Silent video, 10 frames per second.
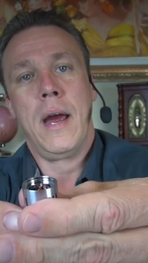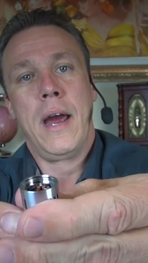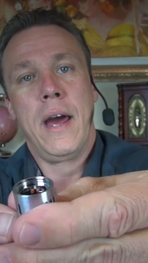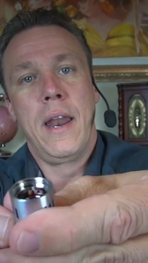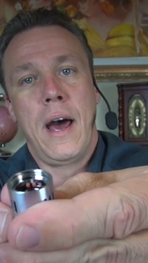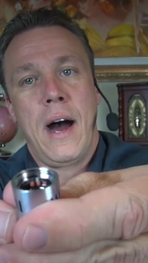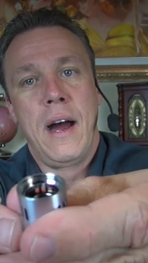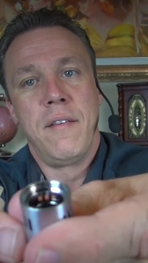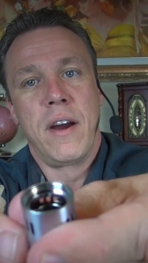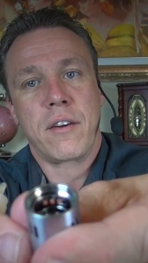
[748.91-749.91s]
And
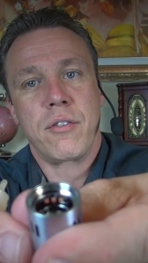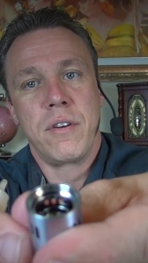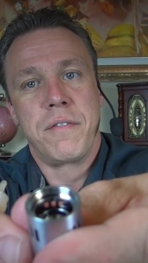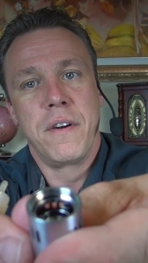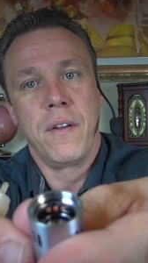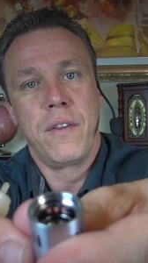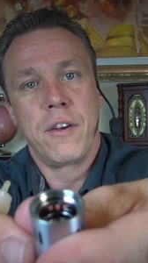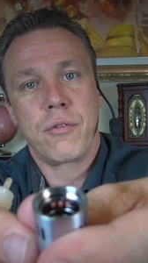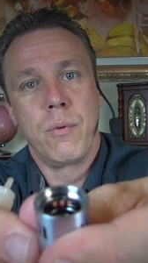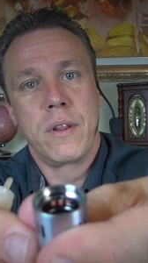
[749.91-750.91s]
I've actually filled
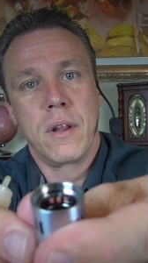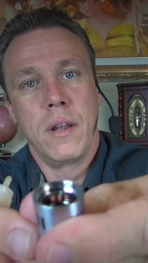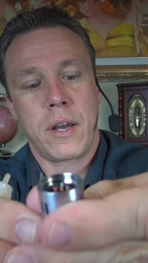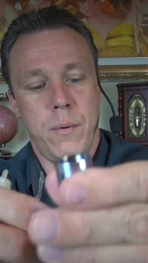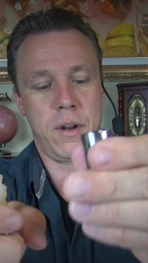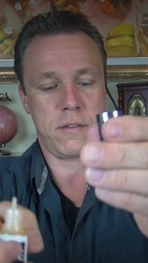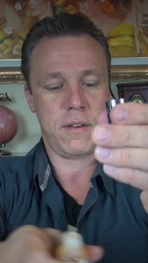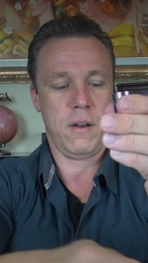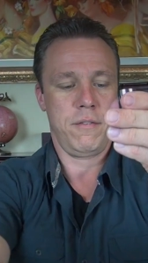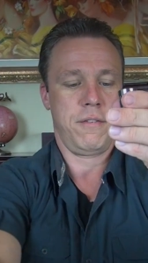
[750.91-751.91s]
this with the liquid
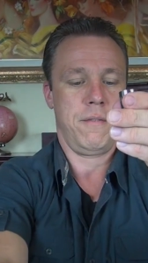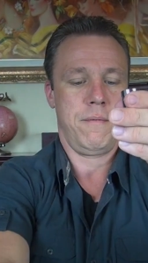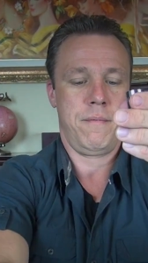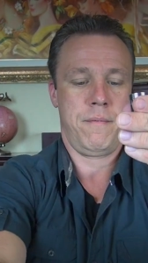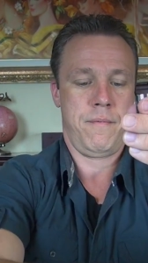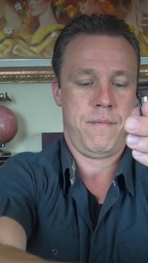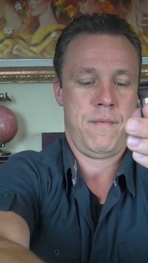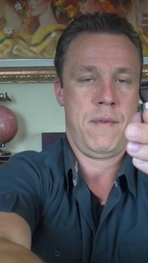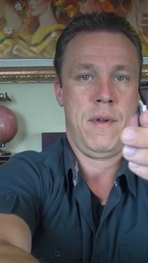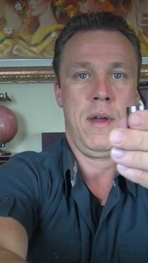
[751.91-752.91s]
itself.
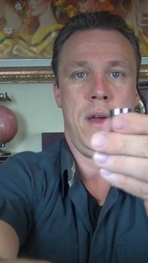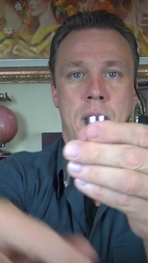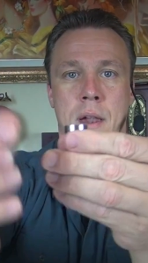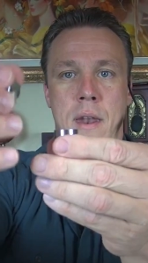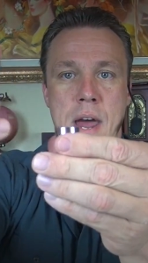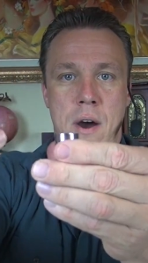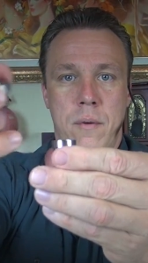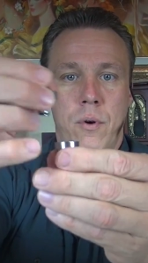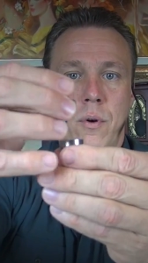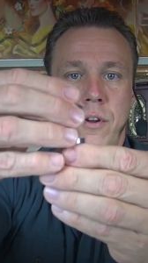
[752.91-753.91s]
Now
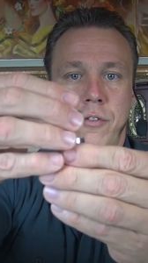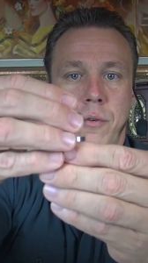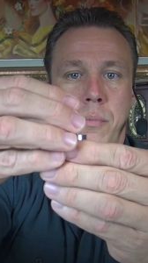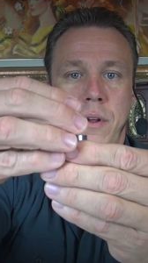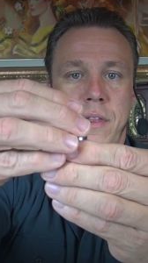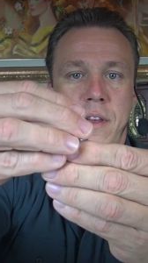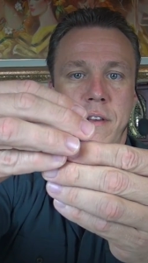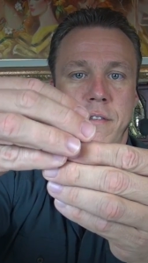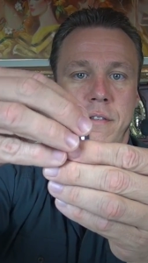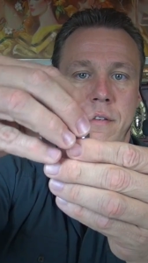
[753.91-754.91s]
I'm going to put
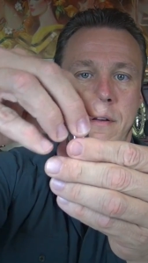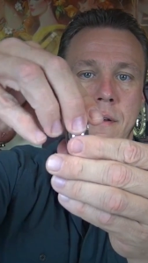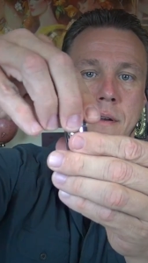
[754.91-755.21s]
this